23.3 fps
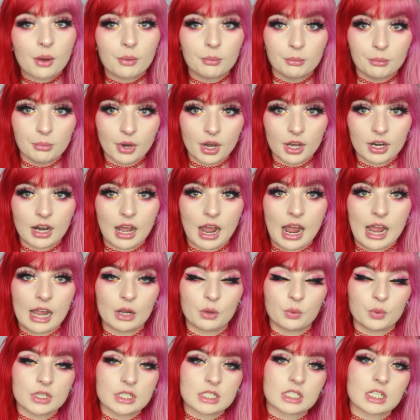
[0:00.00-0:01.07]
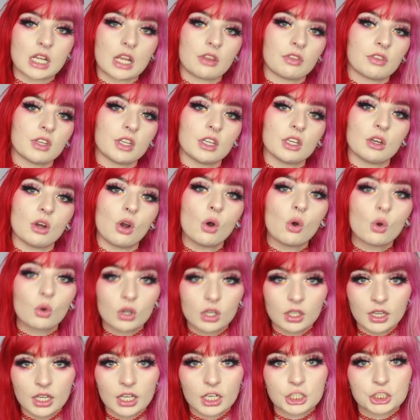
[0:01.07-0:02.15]
but I was sent the whole
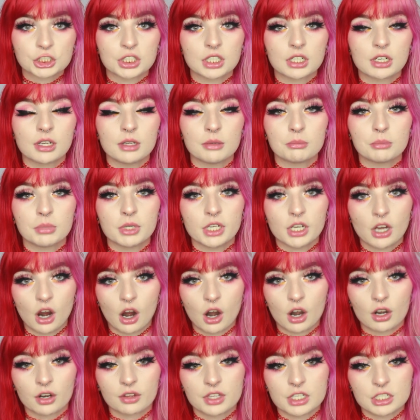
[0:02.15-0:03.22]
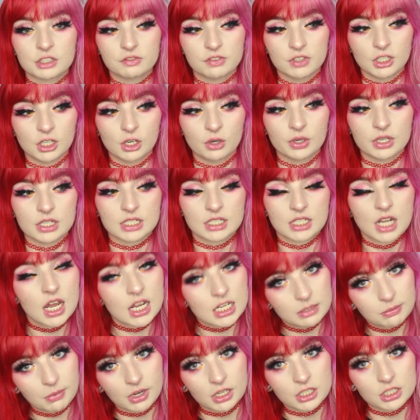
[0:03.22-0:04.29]
collection in PR. This video is
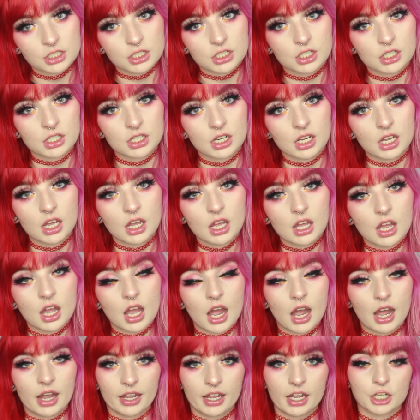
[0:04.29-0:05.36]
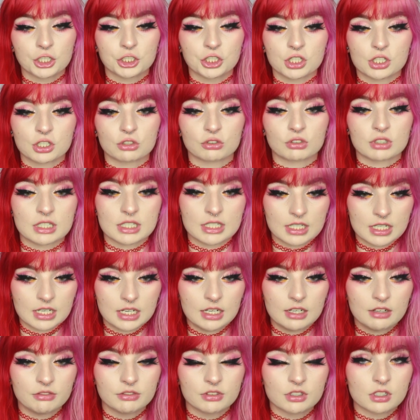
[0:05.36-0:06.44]
not sponsored. I had just
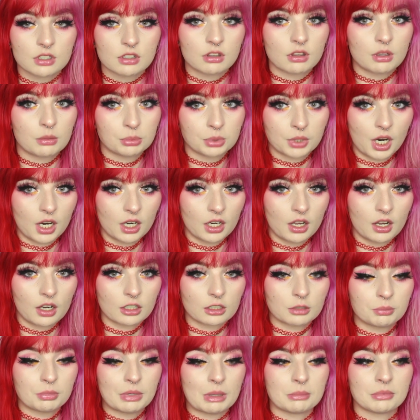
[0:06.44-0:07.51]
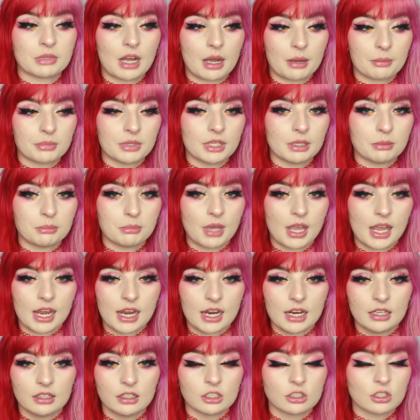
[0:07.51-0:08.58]
received the product, but I'm not being
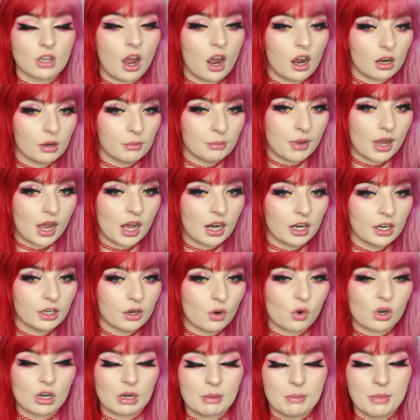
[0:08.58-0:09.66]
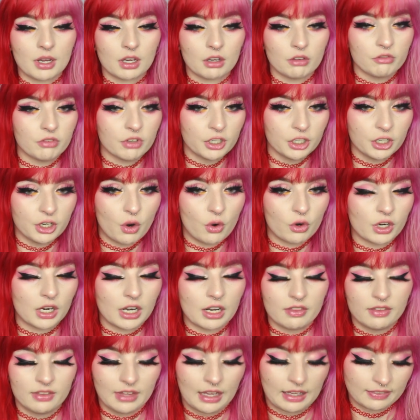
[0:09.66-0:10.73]
paid to talk about it or to make a video or
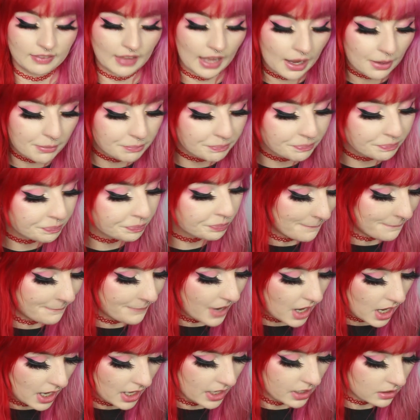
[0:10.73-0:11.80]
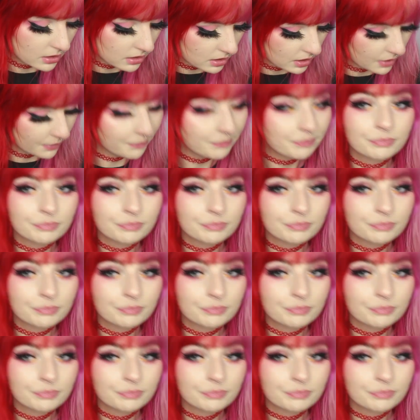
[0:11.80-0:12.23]
anything like that. But